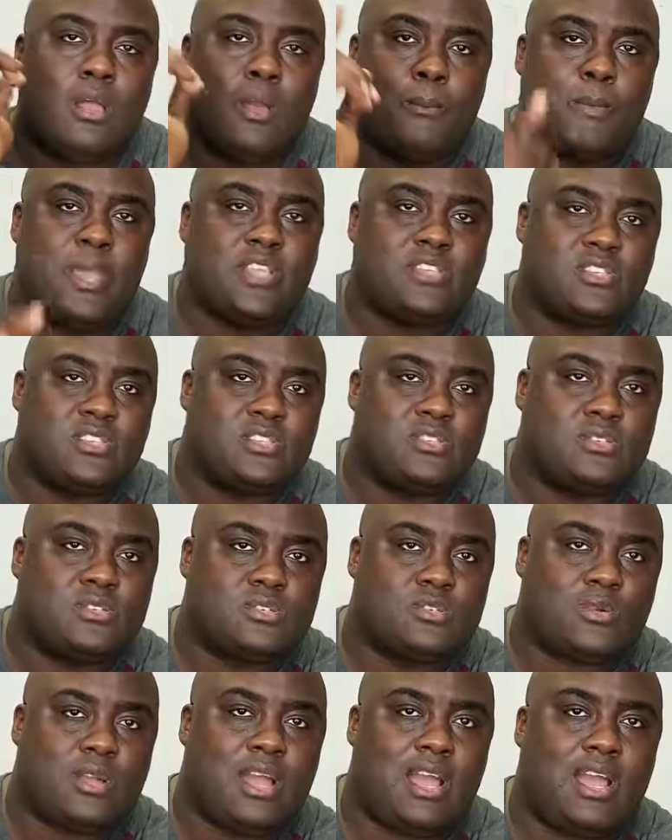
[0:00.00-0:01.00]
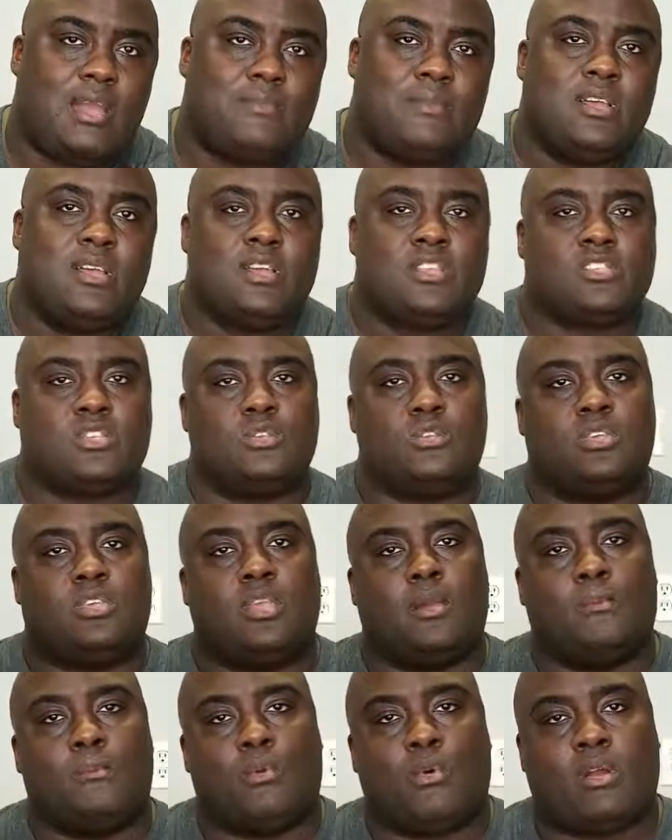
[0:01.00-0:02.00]
Make sure you subscribe so you
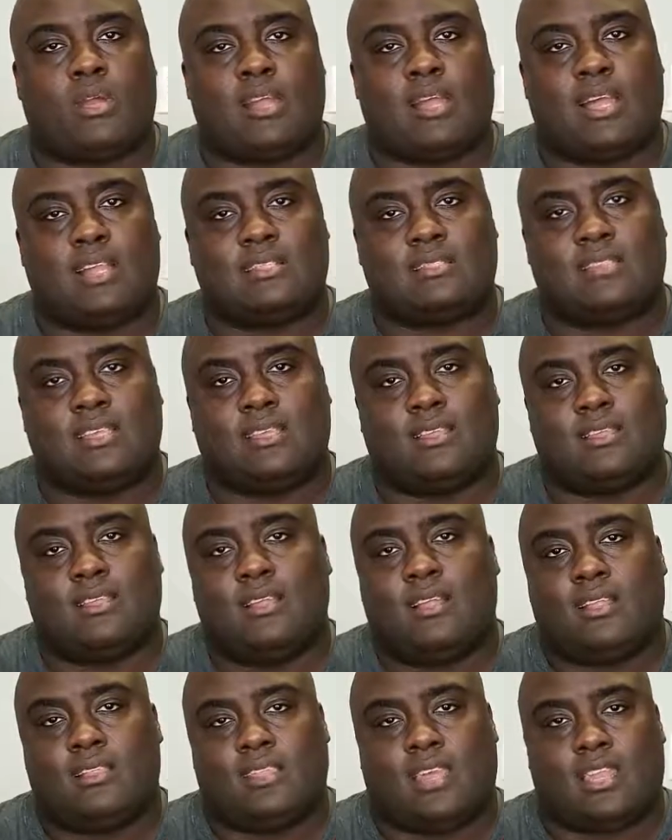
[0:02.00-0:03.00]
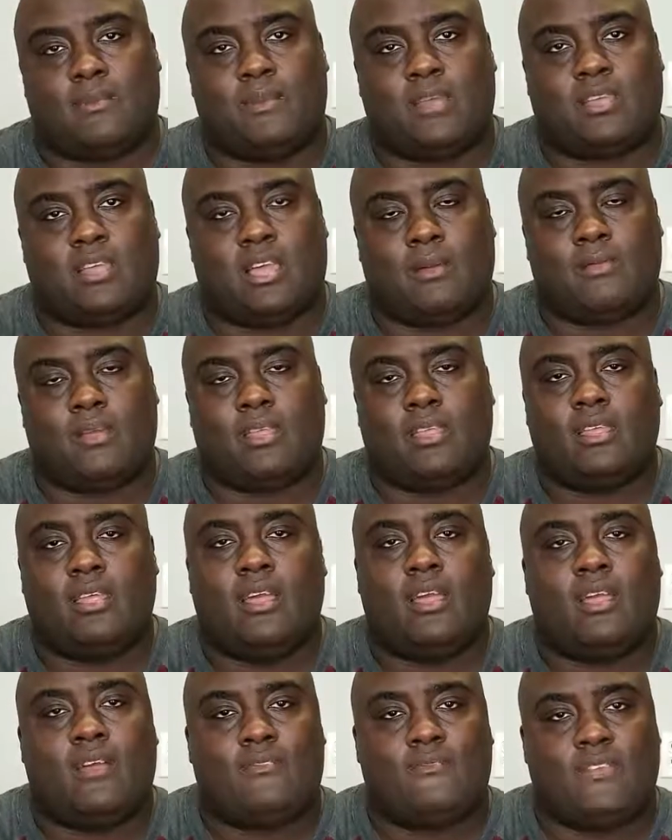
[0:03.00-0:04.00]
get more content that'll be coming
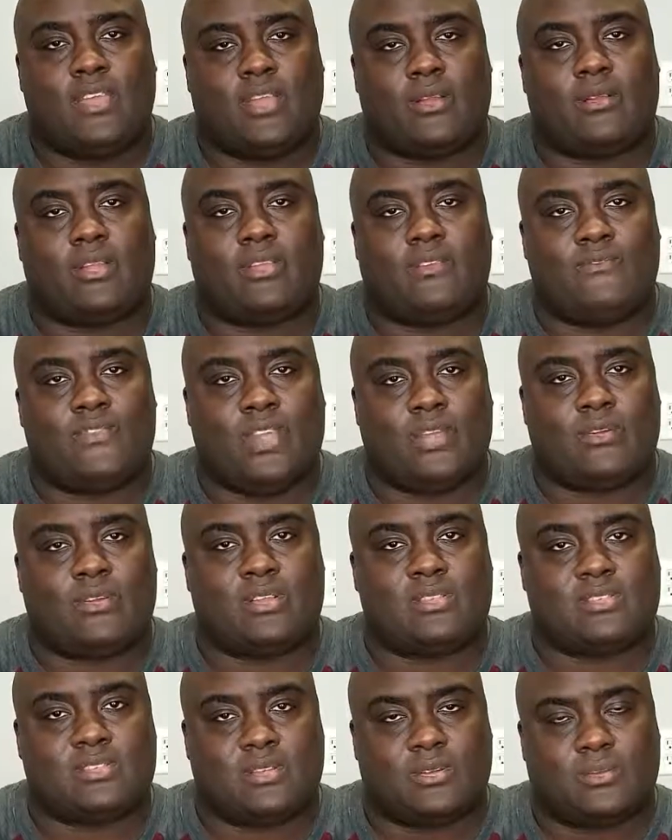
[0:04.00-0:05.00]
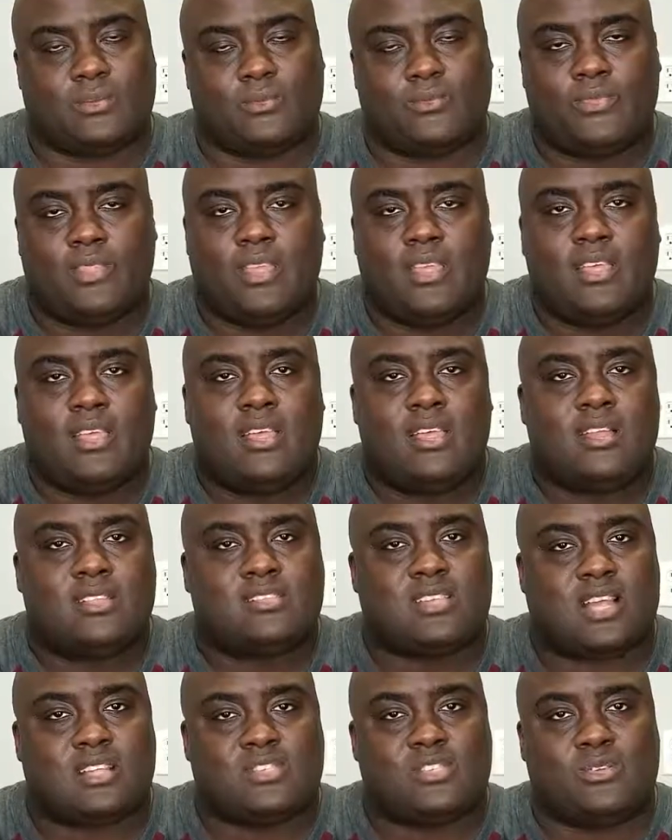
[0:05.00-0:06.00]
very, very soon.
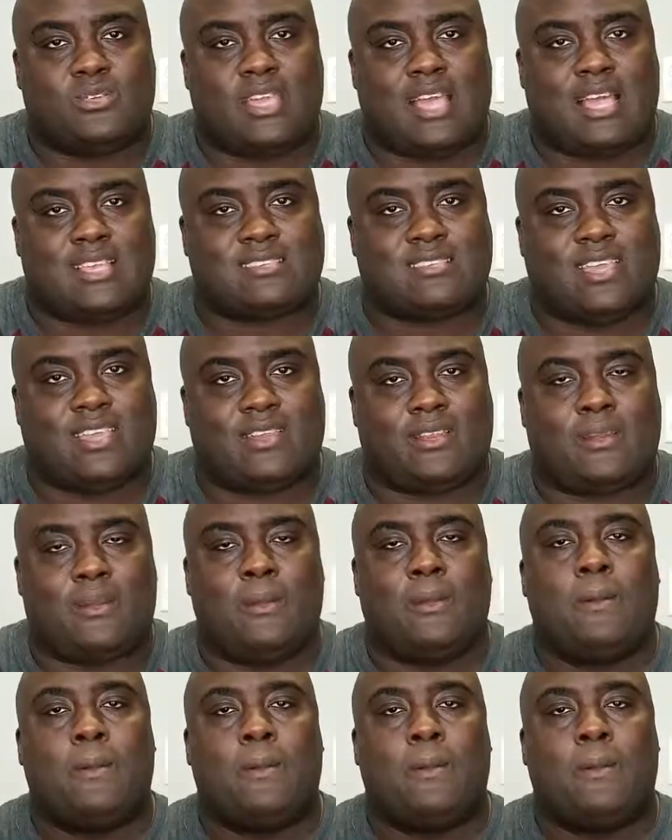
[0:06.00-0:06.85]
Talk to you guys later.